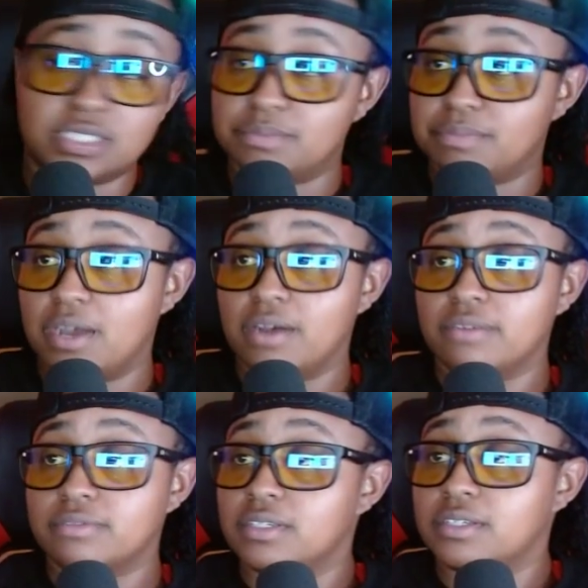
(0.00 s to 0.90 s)
bought,
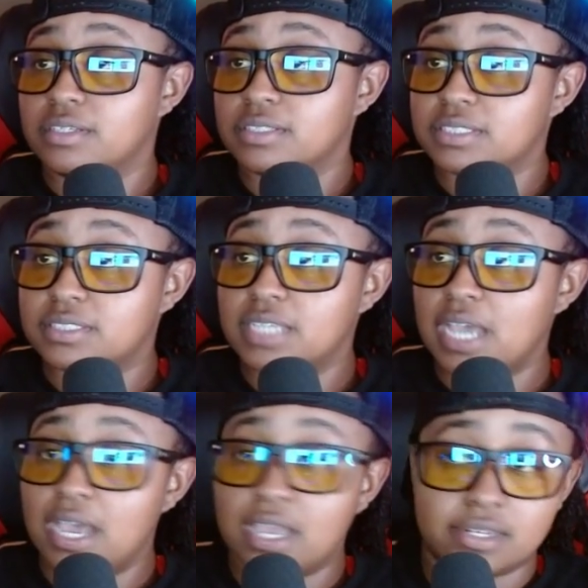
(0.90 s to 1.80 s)

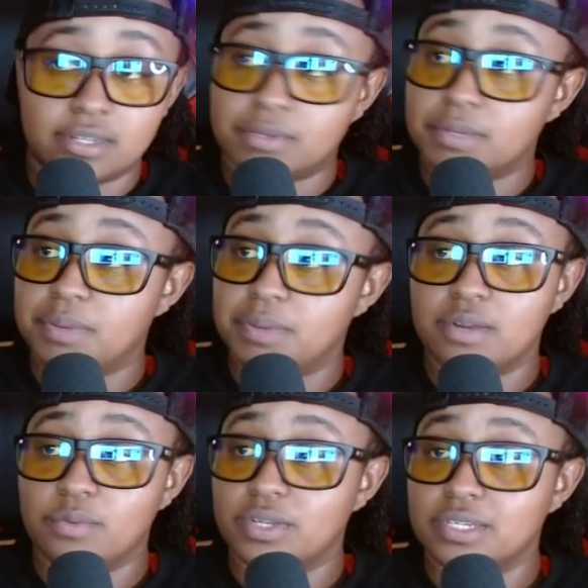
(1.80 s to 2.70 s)
Ty and them comparing
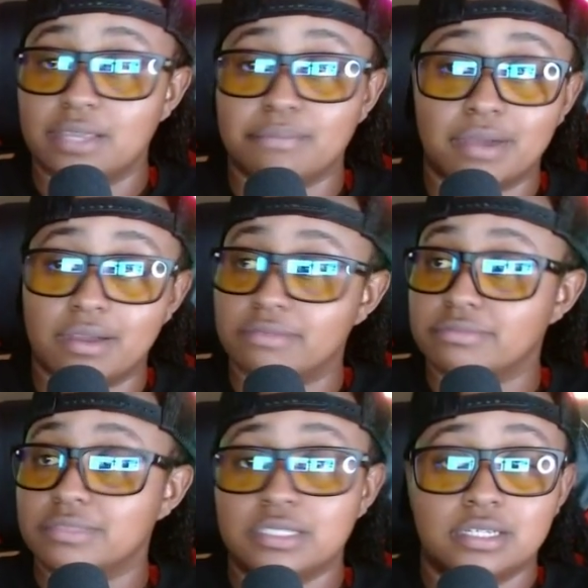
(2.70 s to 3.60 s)
to what they bought.
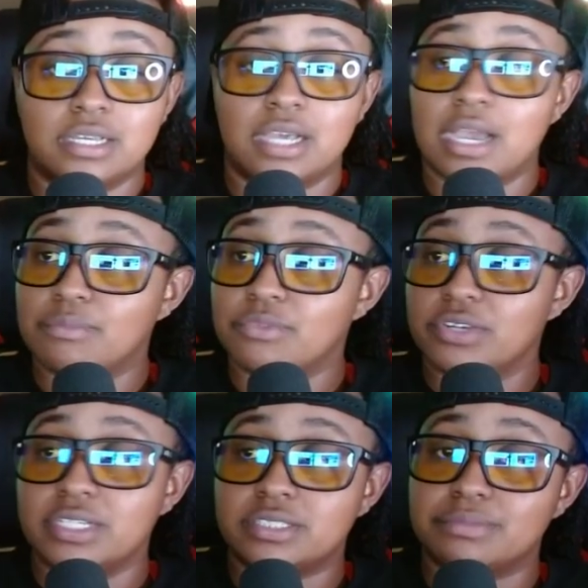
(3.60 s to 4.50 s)
I'm
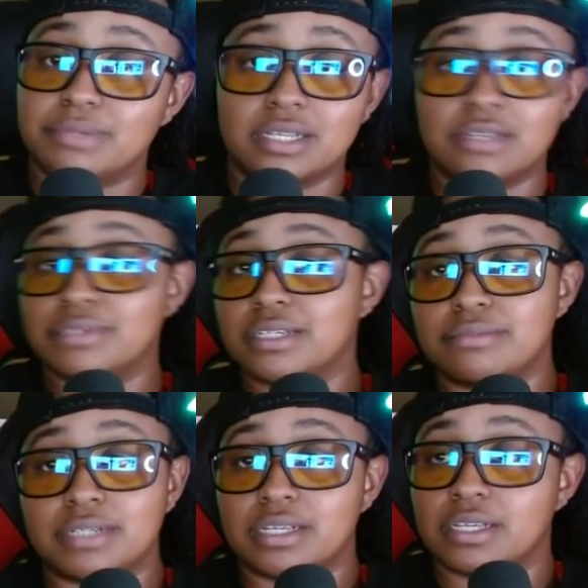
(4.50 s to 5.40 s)
rich, blah blah
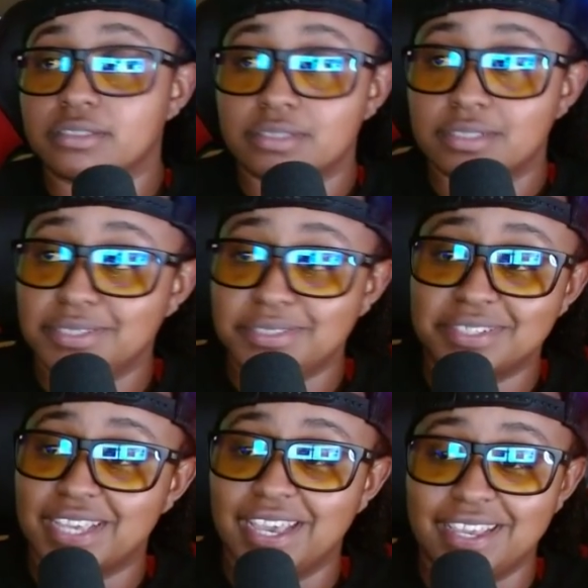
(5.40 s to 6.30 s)
blah.
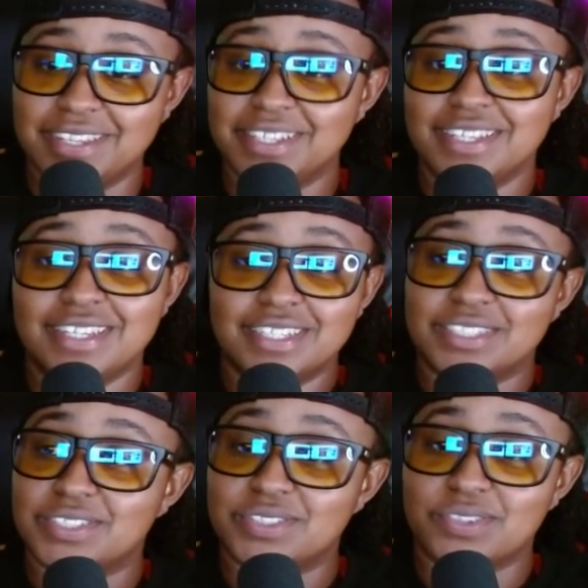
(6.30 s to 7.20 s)
Okay,
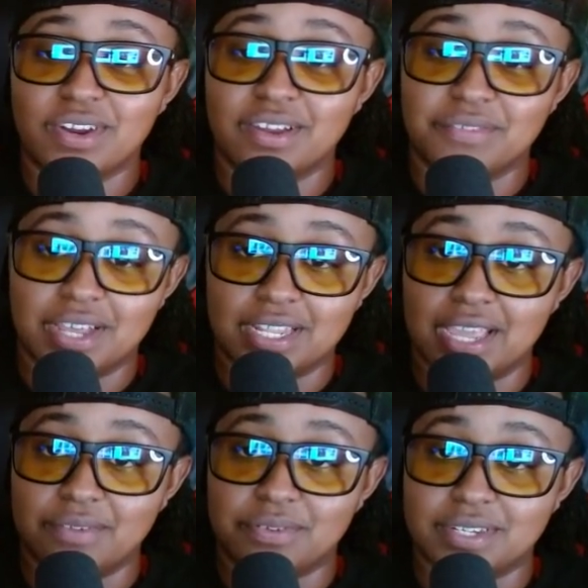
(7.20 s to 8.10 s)
story of our
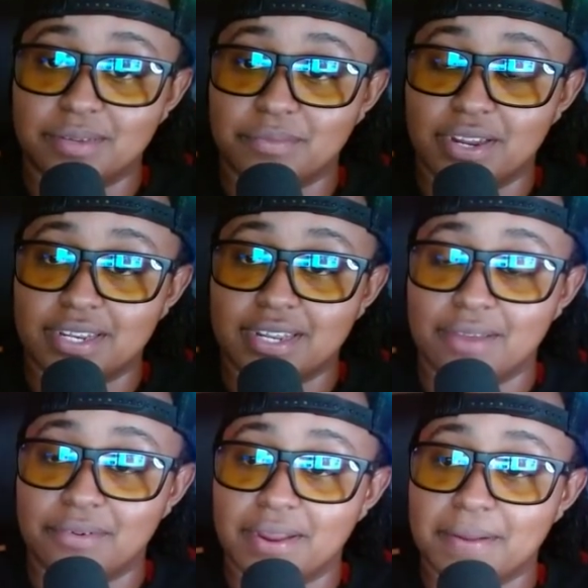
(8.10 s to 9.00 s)
life with them right now, right?